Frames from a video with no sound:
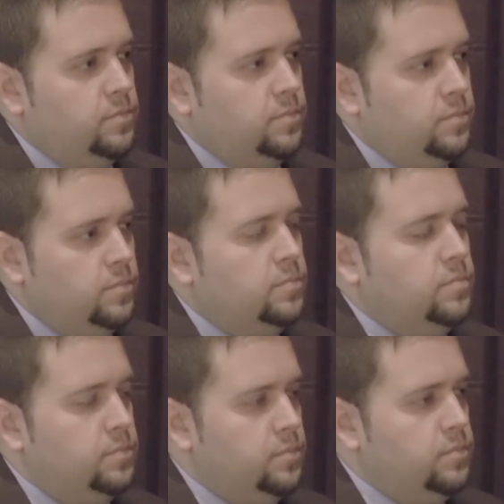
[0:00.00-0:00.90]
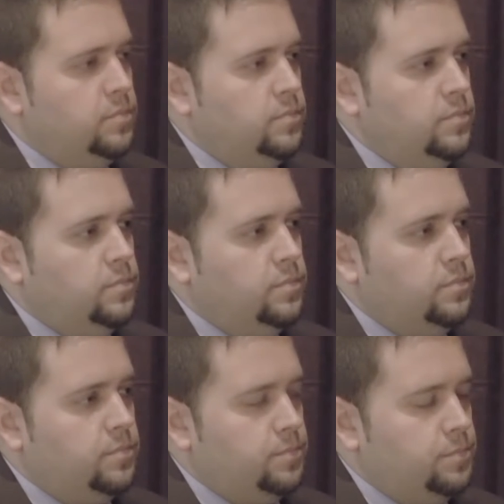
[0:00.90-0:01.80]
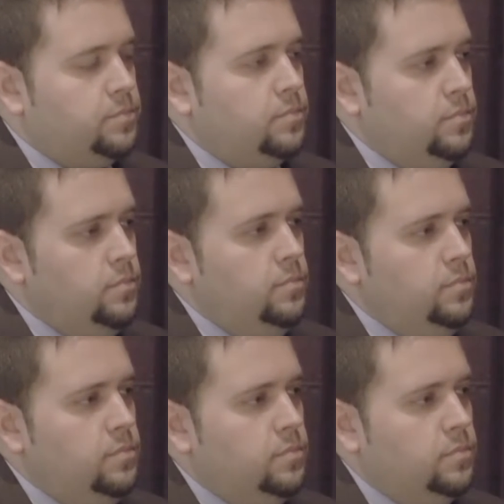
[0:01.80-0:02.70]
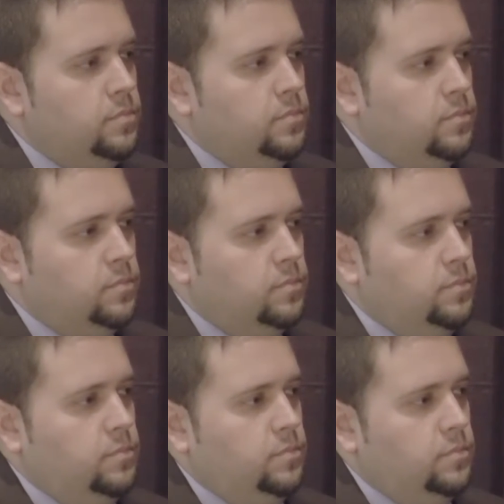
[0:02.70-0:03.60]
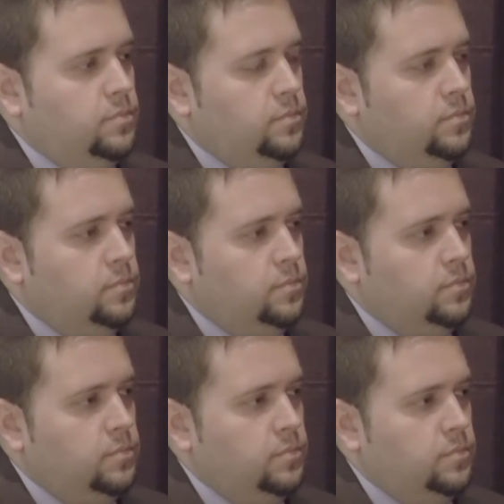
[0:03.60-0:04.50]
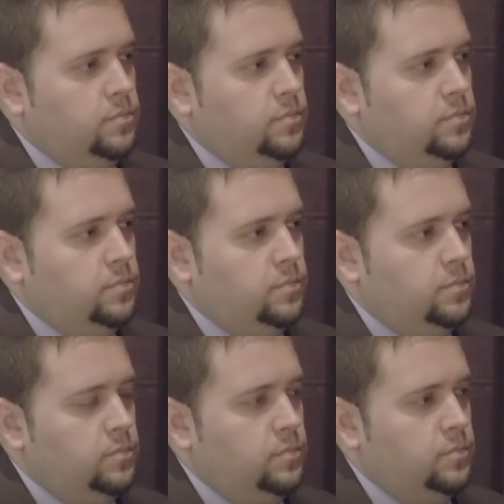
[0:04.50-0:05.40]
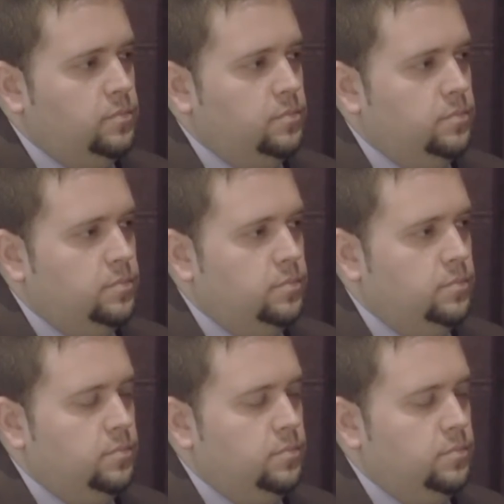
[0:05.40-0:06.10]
(silent)